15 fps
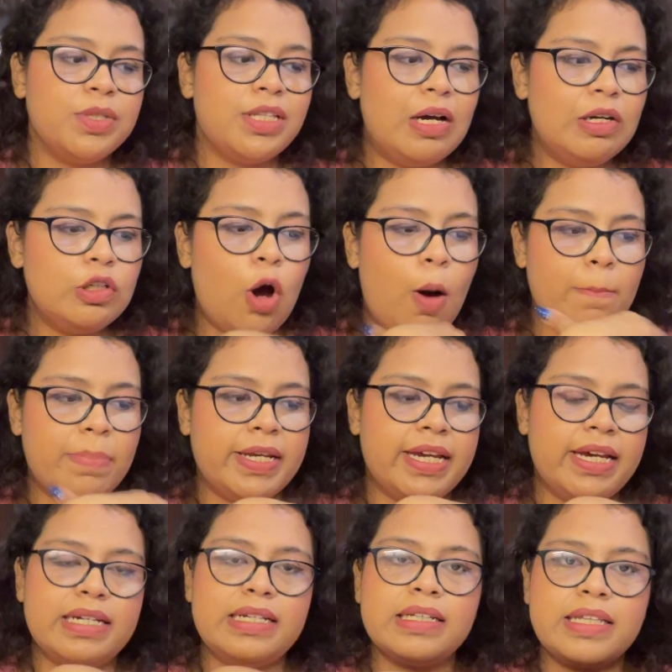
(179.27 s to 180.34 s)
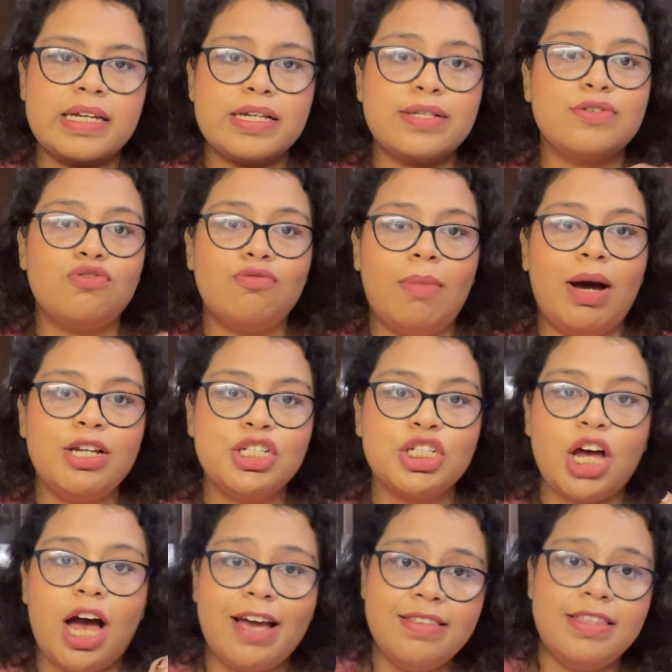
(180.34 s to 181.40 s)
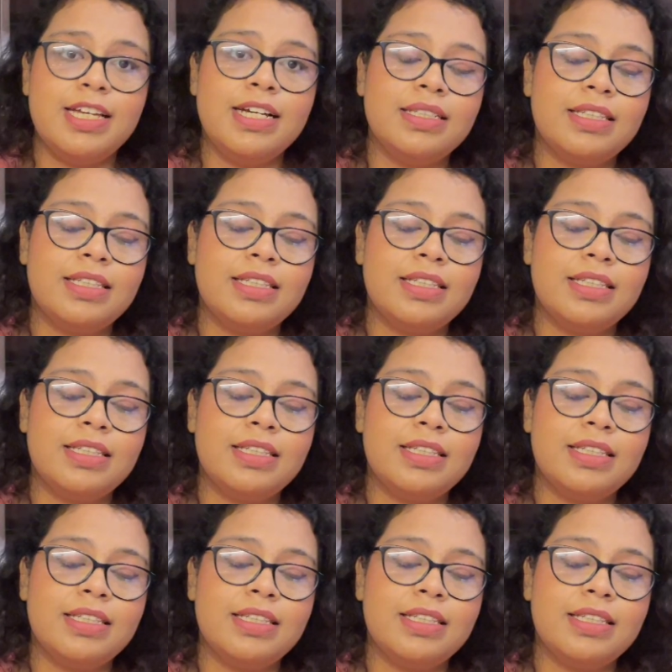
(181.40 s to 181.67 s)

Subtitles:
Without complicating things too much, I think